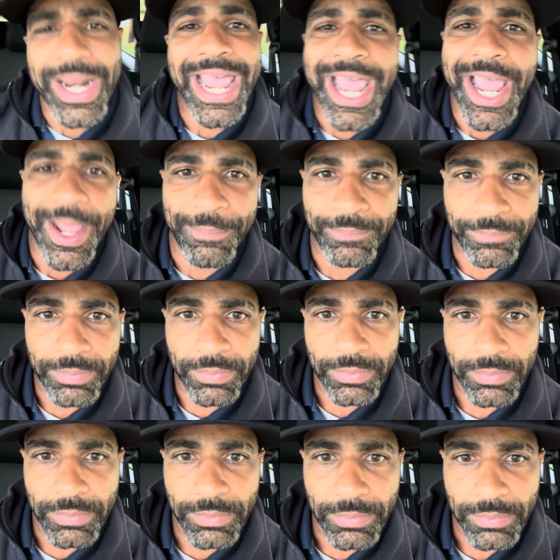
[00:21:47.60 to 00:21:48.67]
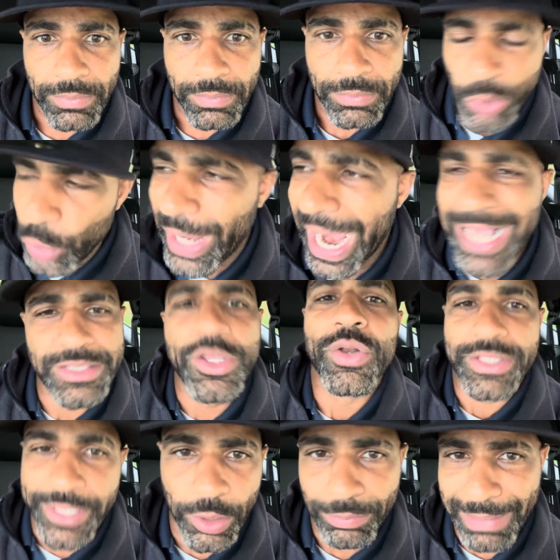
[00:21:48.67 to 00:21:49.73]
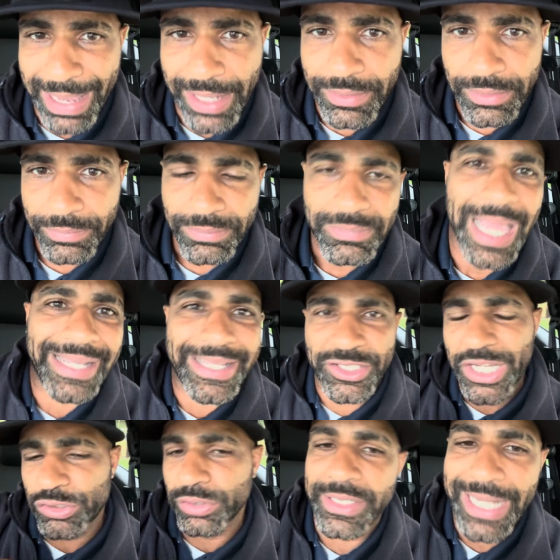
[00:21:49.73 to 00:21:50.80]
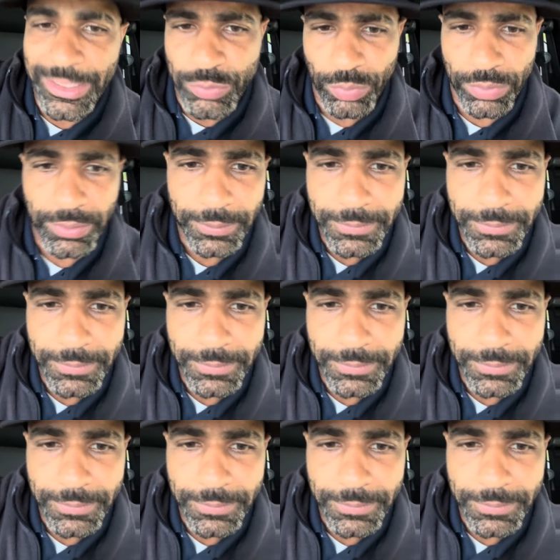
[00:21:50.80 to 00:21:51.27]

him. You guys know the deal, man. I catch you guys on the next one.